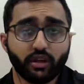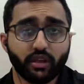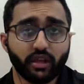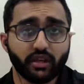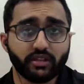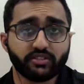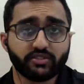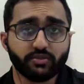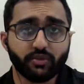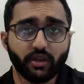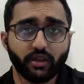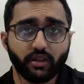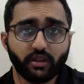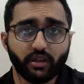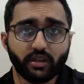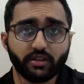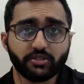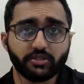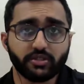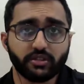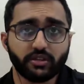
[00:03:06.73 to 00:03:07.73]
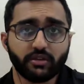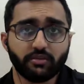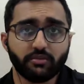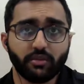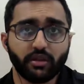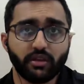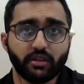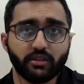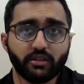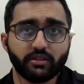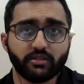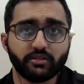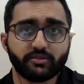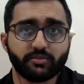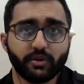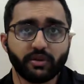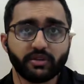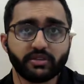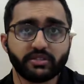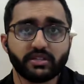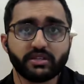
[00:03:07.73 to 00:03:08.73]
going against regulation in many
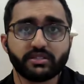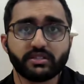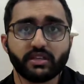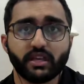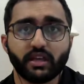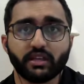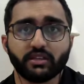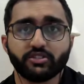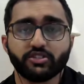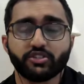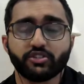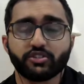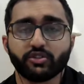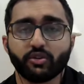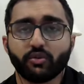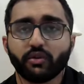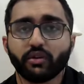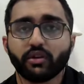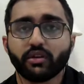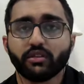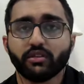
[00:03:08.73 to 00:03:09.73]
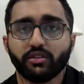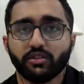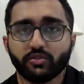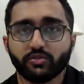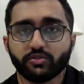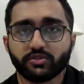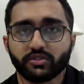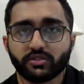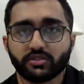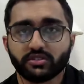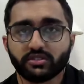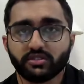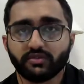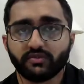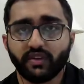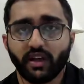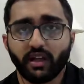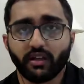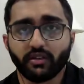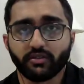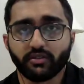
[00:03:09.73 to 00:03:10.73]
spaces and showing users the
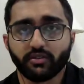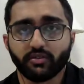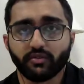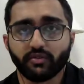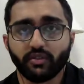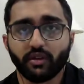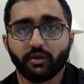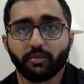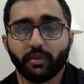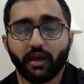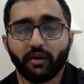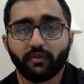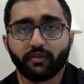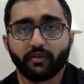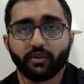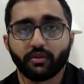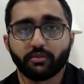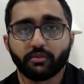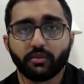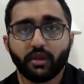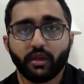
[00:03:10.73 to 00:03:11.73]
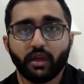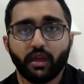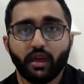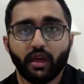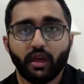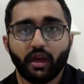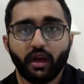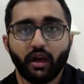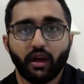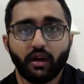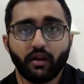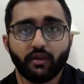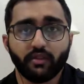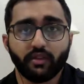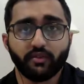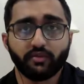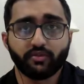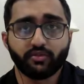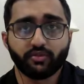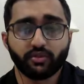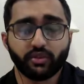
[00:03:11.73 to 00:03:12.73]
value of their platform.
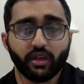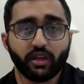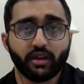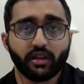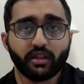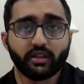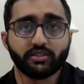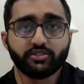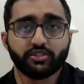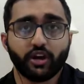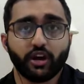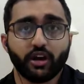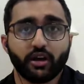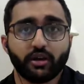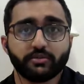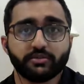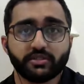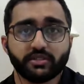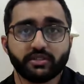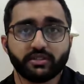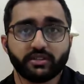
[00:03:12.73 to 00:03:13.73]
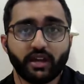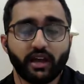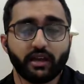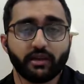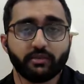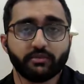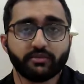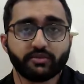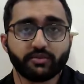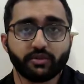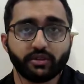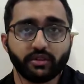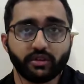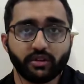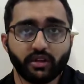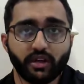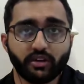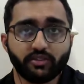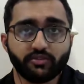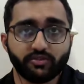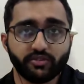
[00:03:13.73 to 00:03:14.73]
They've created jobs in times
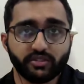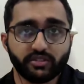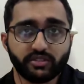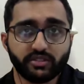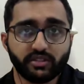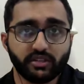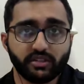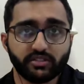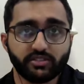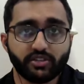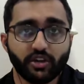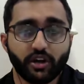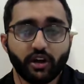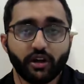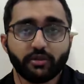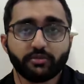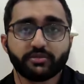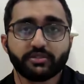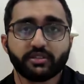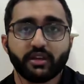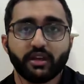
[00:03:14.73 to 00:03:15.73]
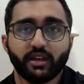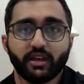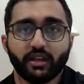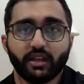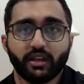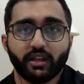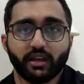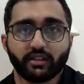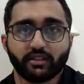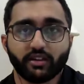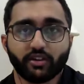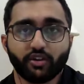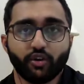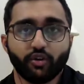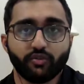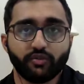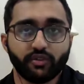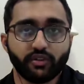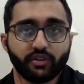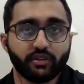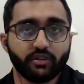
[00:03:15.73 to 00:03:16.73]
when countries needed jobs, like the
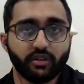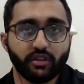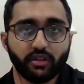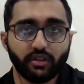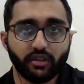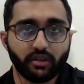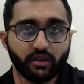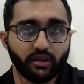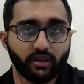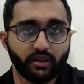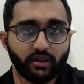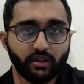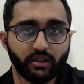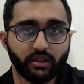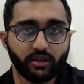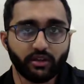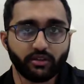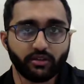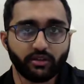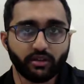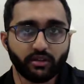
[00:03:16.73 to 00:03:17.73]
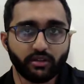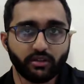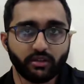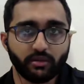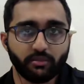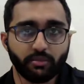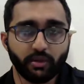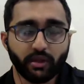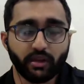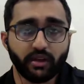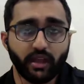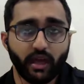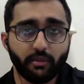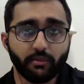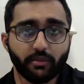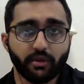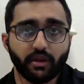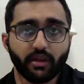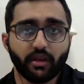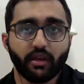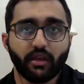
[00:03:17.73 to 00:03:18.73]
COVID, the
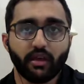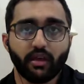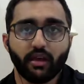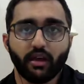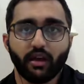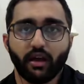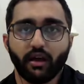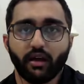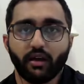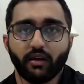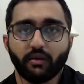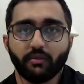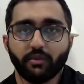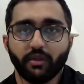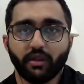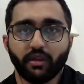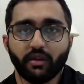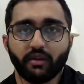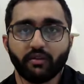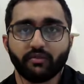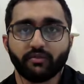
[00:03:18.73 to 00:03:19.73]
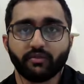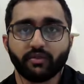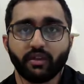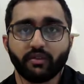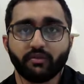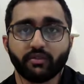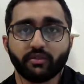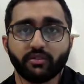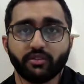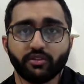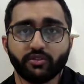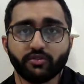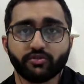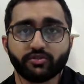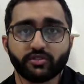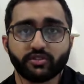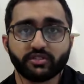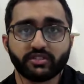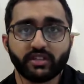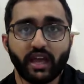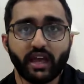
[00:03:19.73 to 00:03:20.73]
pandemic. They have given
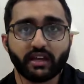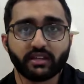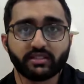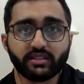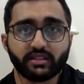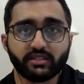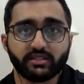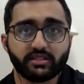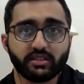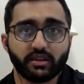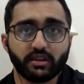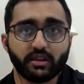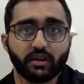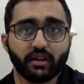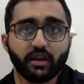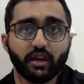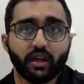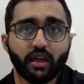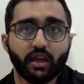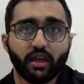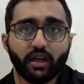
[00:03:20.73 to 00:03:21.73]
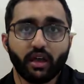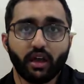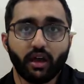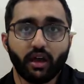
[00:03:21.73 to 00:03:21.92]
users access to